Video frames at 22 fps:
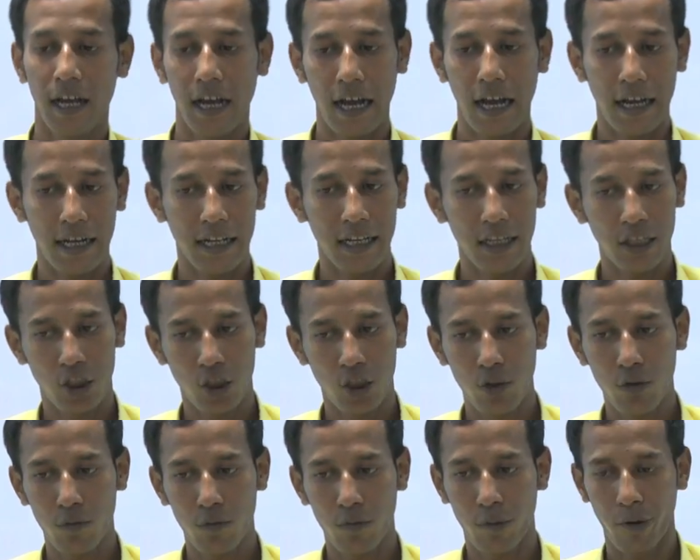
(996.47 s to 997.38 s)
in
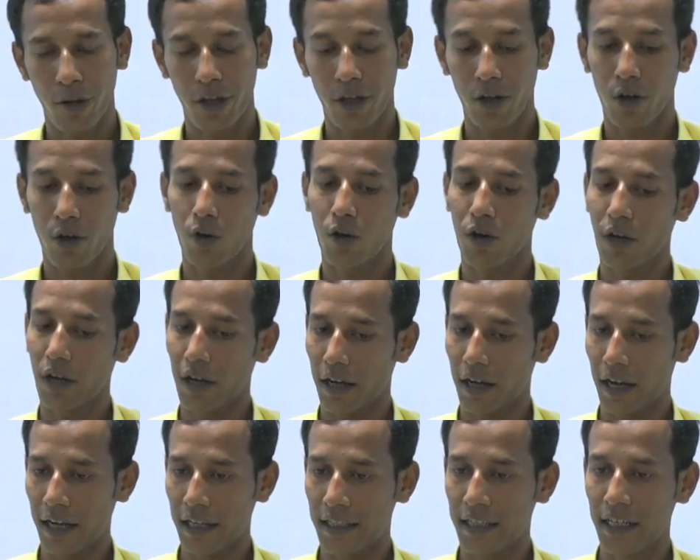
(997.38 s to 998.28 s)
two ways,
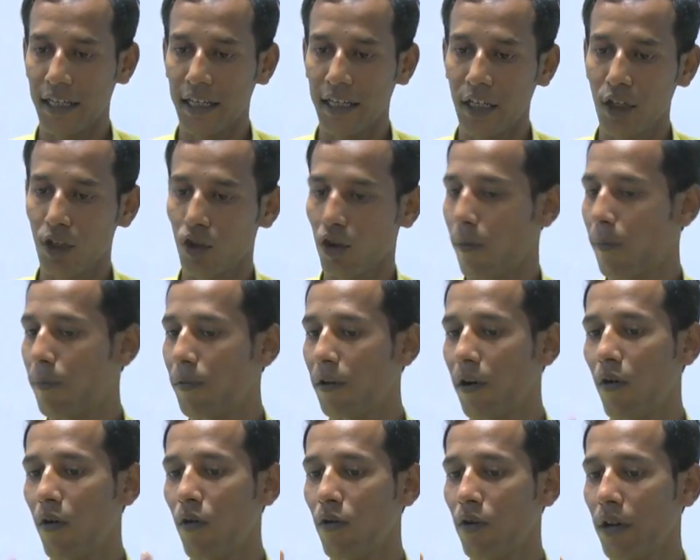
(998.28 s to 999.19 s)
either in top
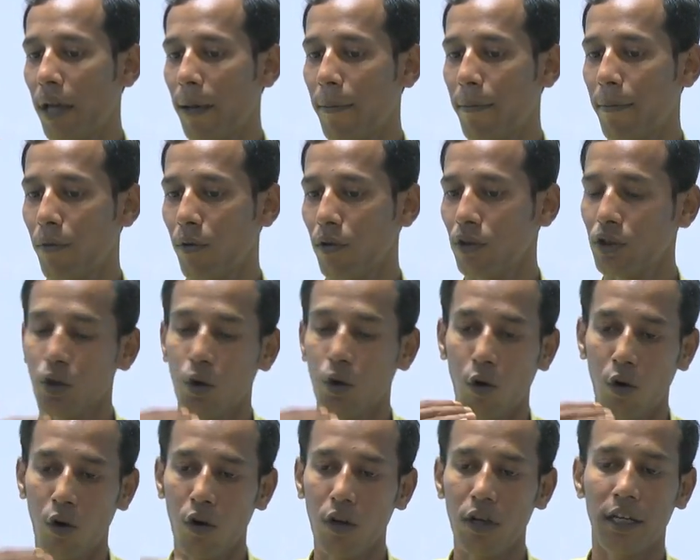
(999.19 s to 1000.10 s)
down approach
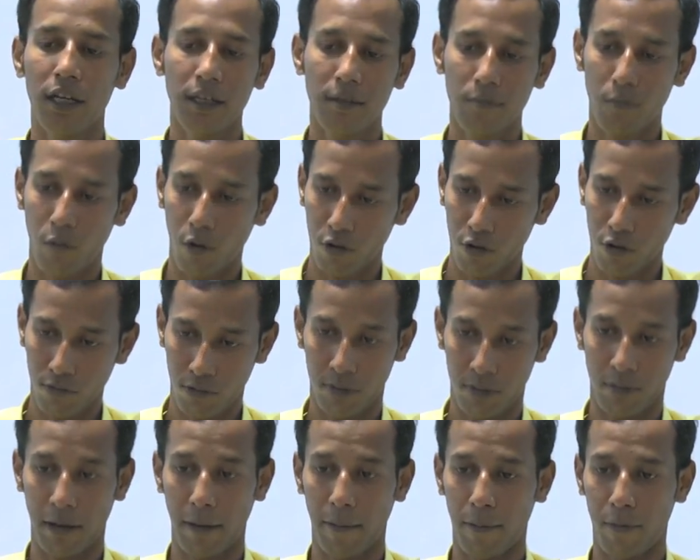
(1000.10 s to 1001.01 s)
or in bottom
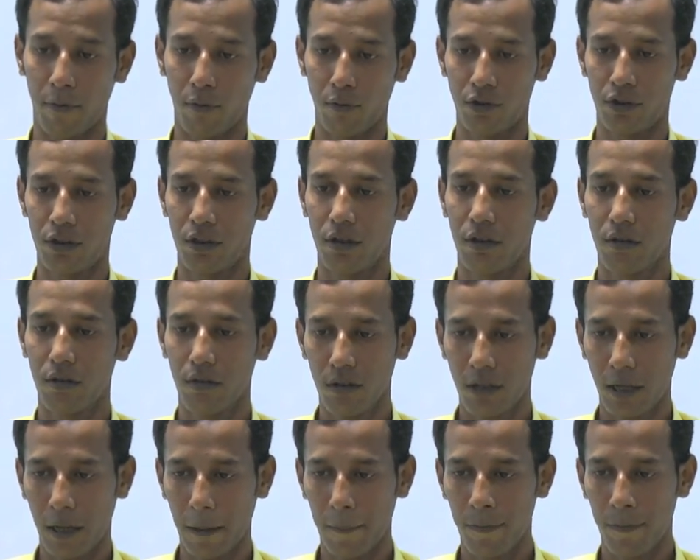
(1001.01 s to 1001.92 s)
up approach.
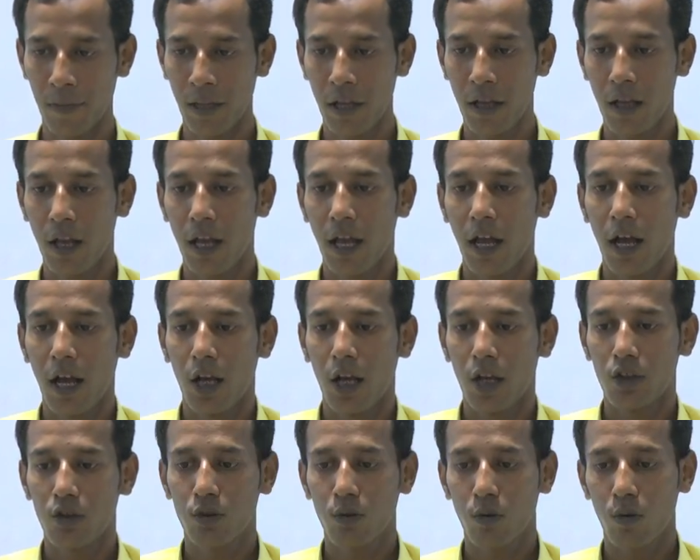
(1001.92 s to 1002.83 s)
Okay.
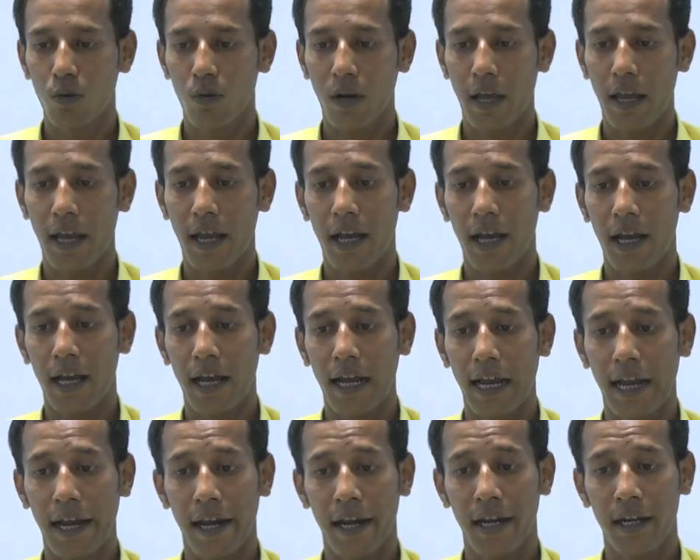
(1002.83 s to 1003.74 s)
So
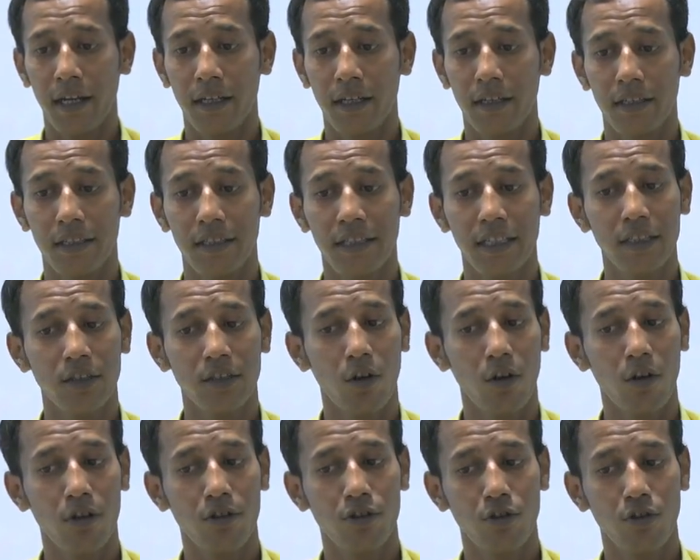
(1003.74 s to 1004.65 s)
and this
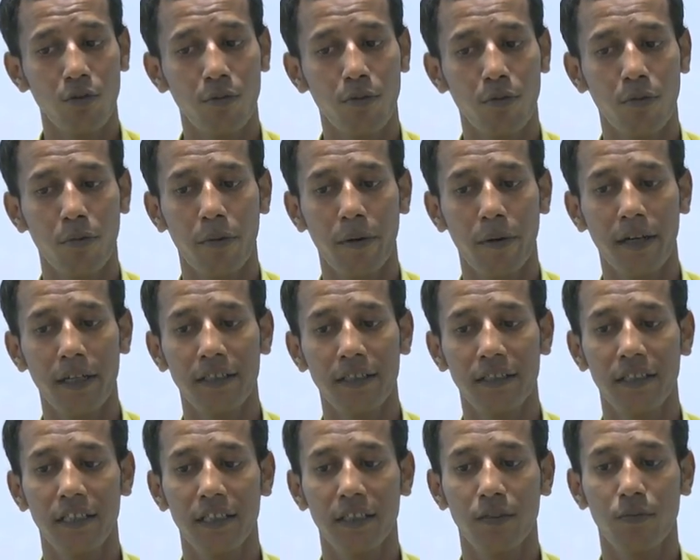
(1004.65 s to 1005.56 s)
also provides
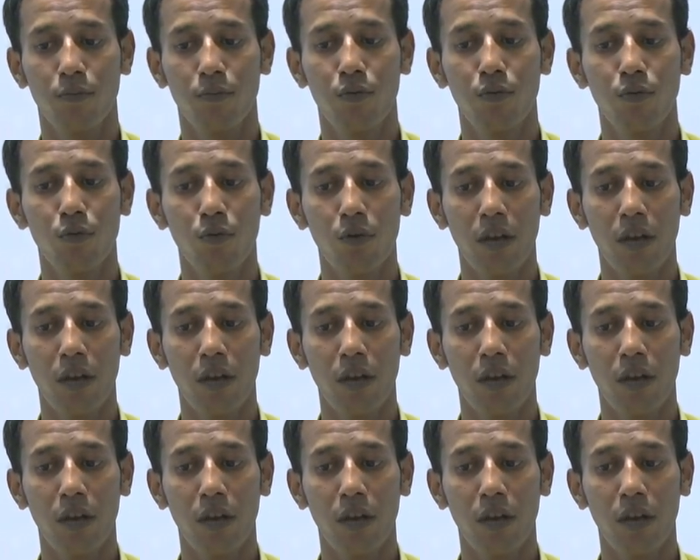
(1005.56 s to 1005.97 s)
this full